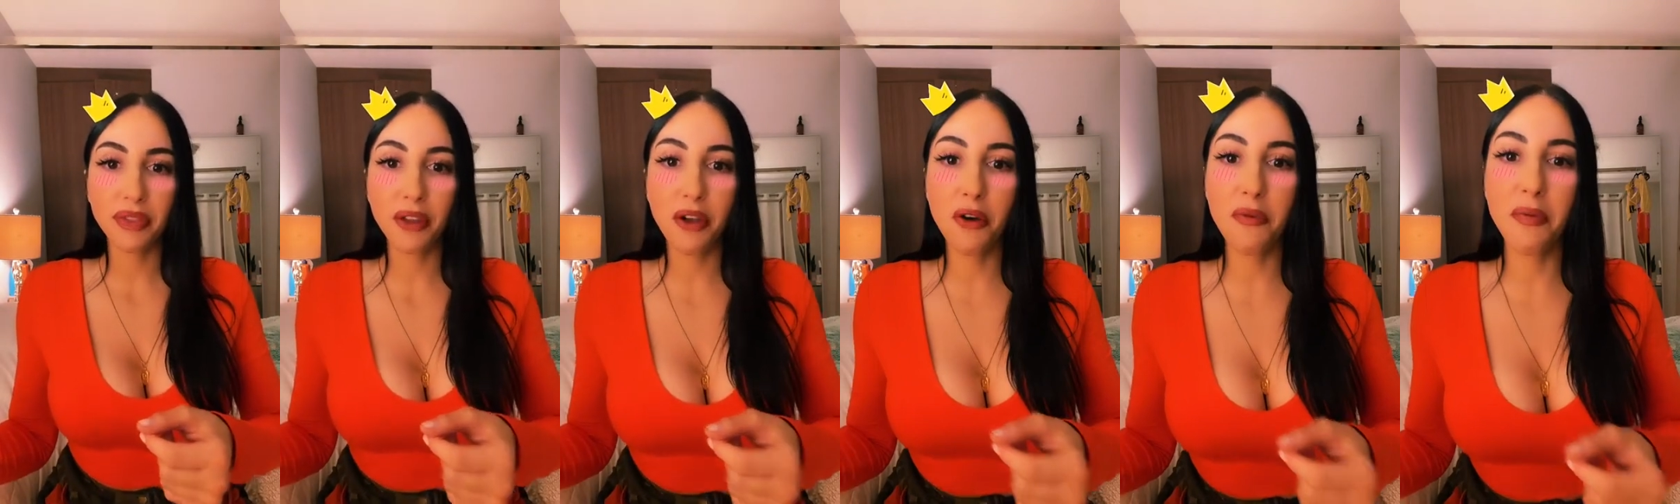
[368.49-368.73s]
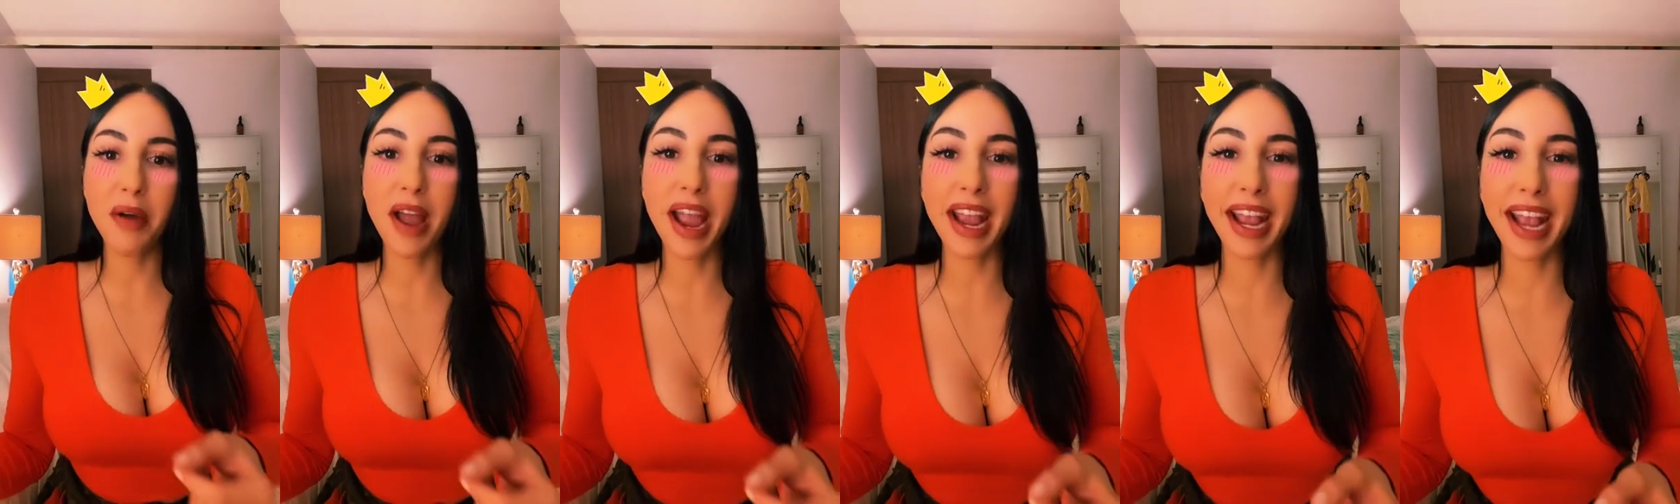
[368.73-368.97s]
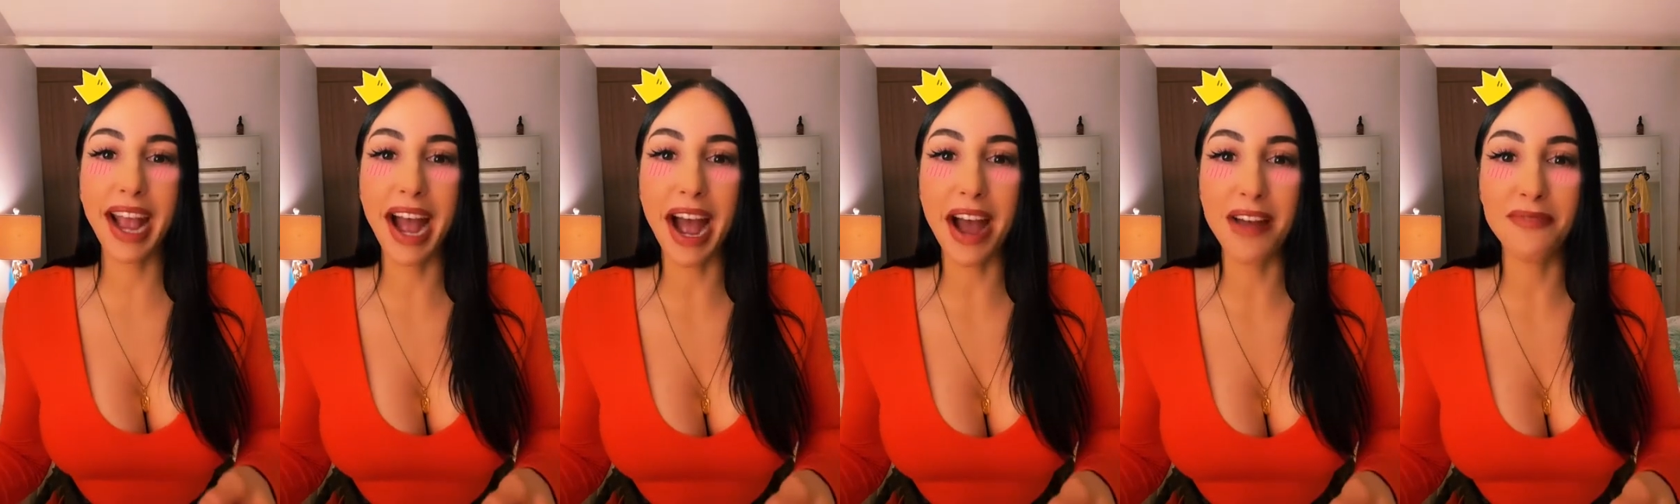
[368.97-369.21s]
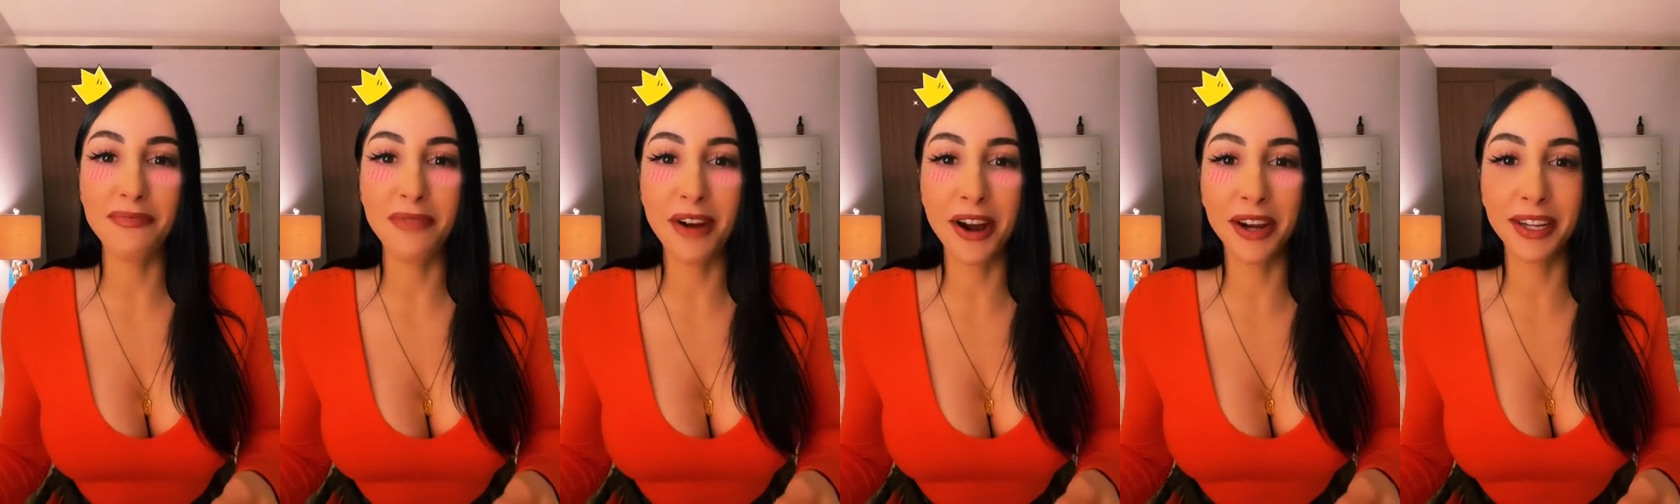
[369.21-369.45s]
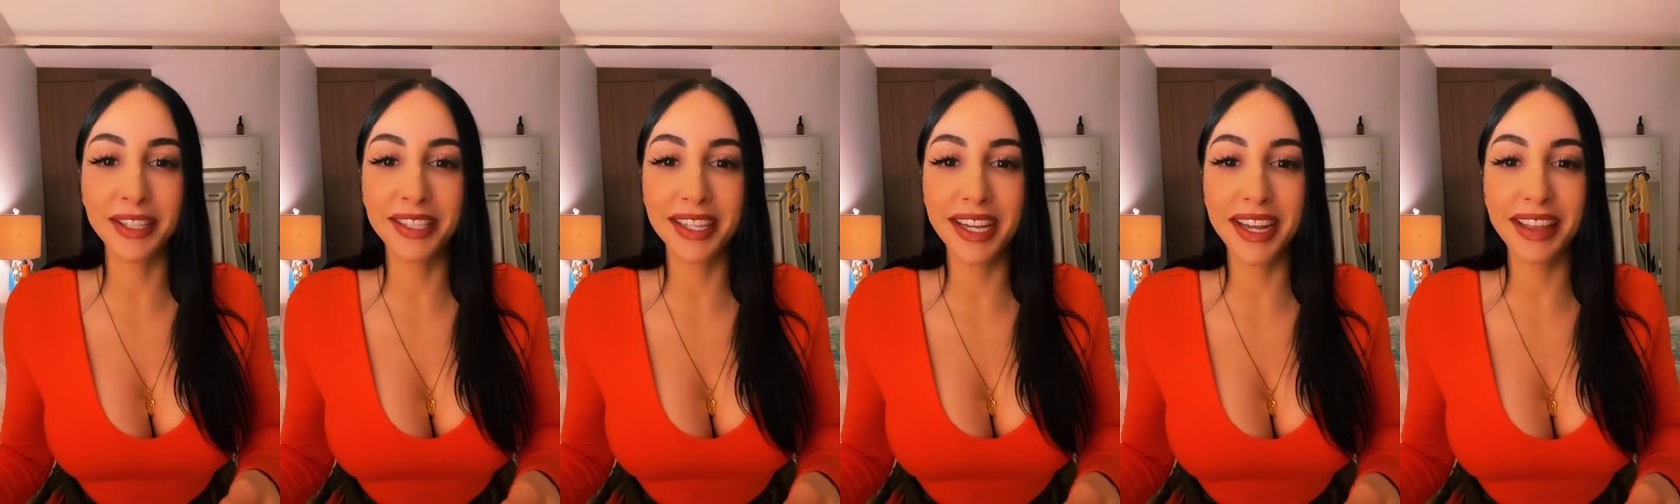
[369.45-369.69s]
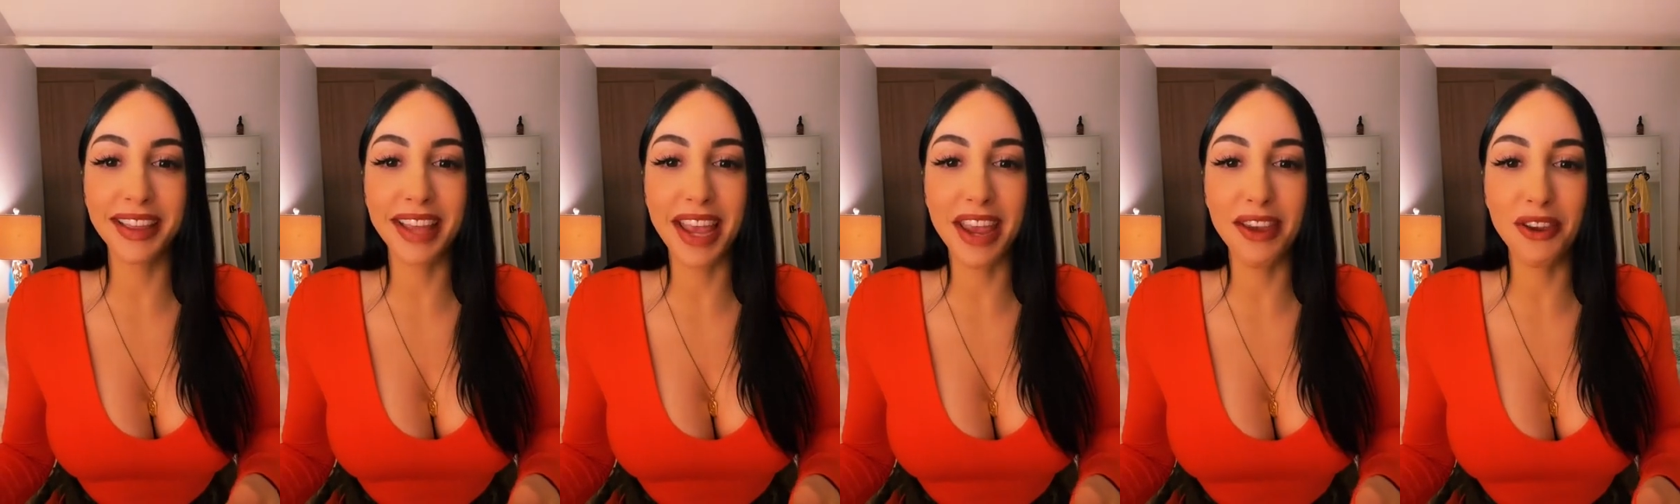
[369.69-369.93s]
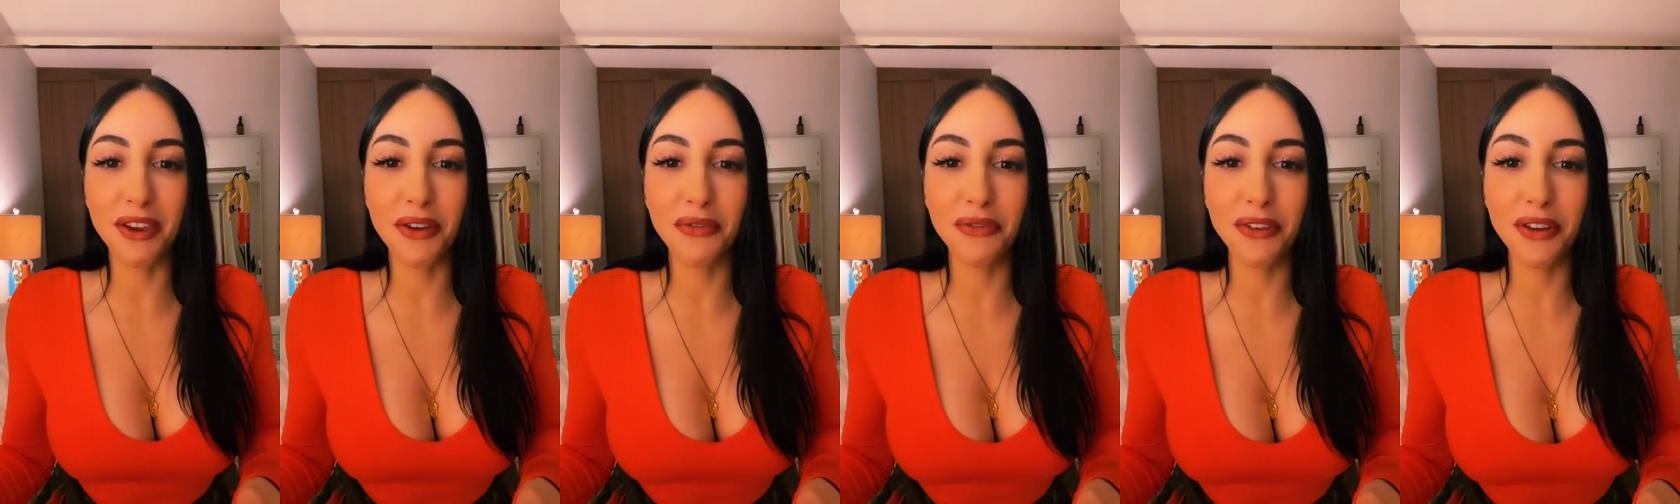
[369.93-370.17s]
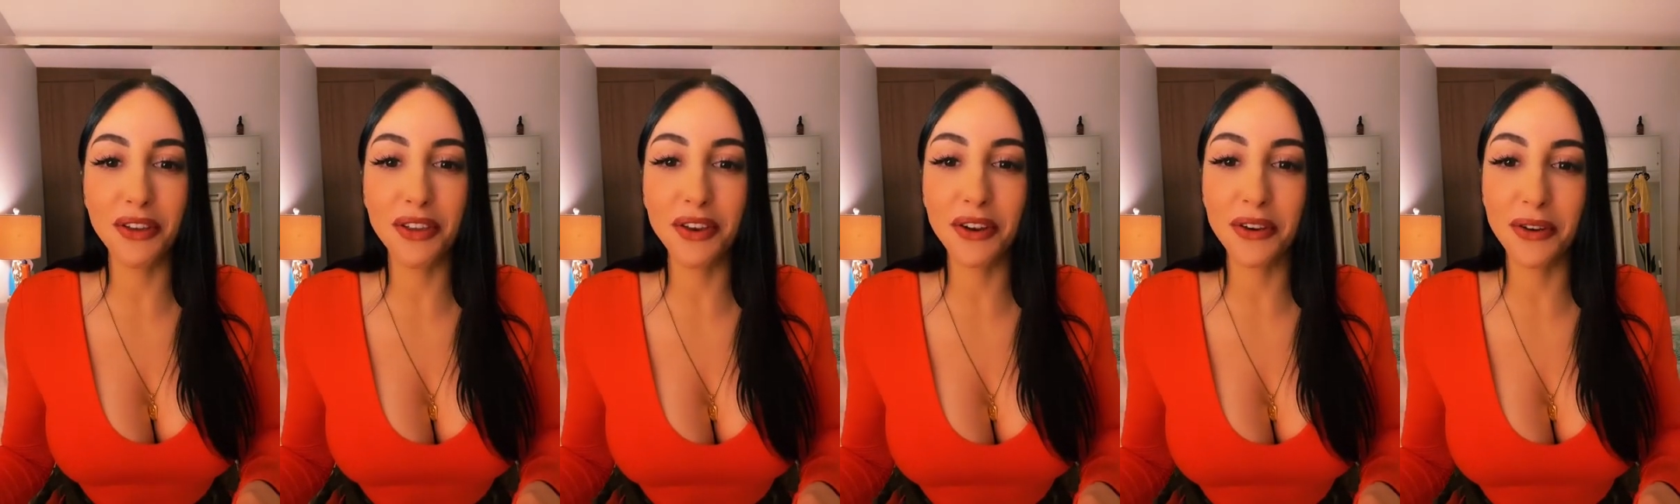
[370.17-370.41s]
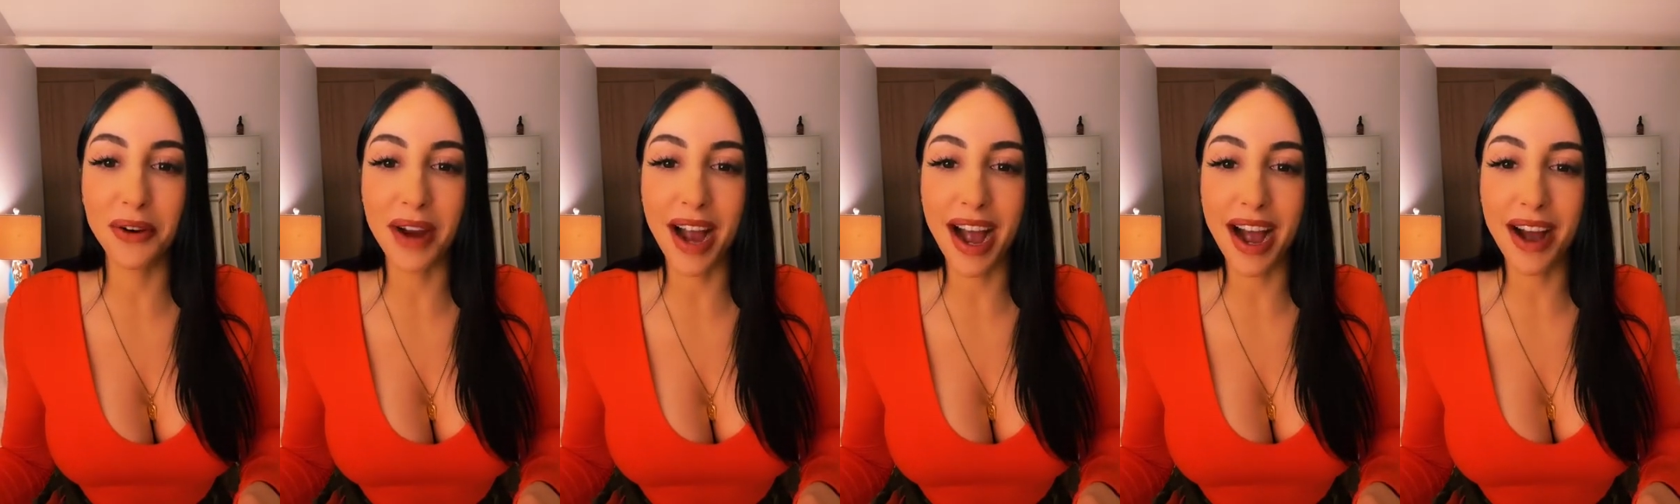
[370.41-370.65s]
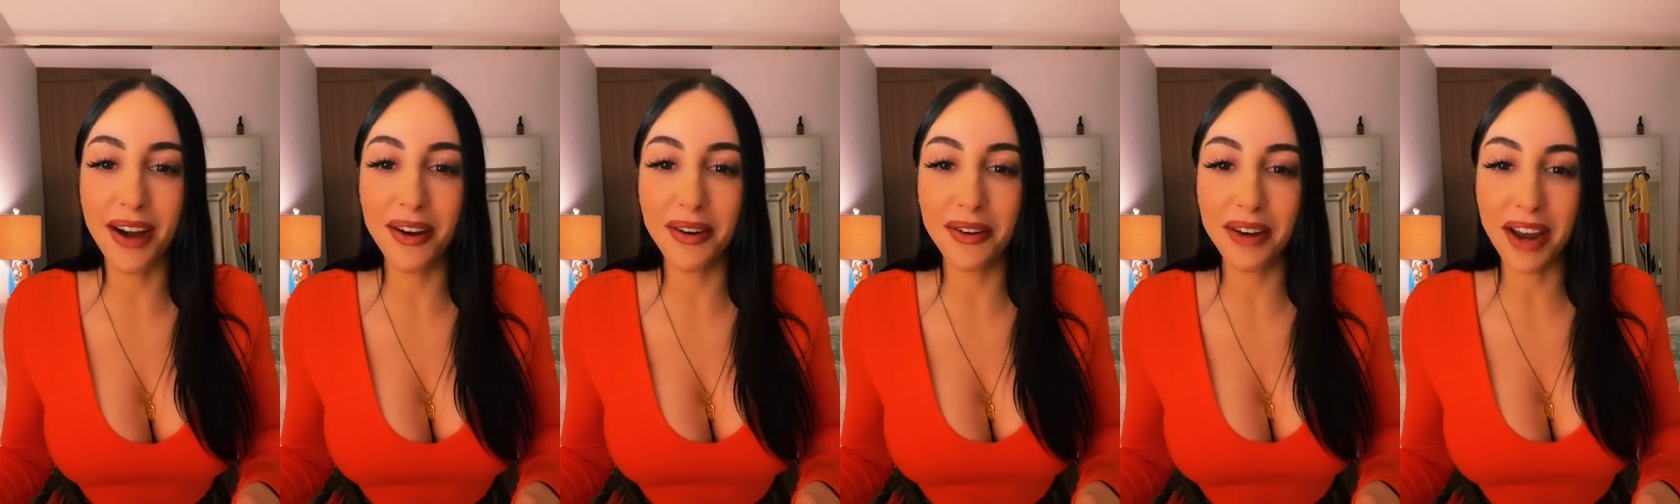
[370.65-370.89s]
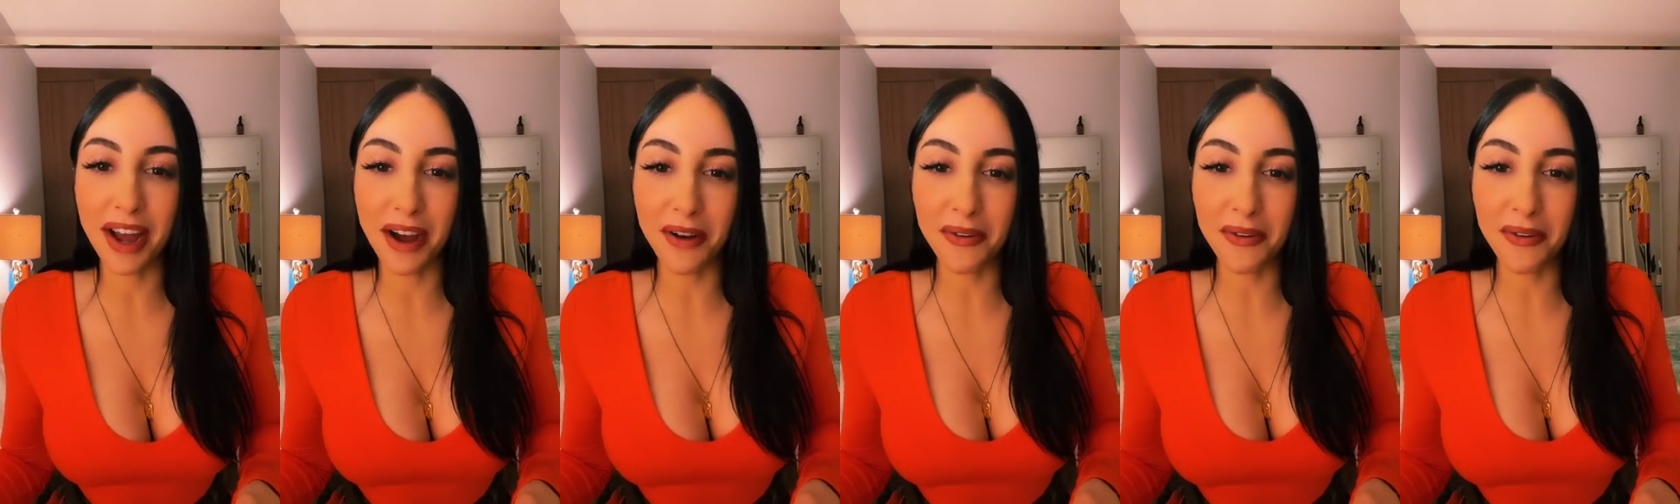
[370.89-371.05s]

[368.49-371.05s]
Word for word: Oh my God, Marcy, thank you for the crown.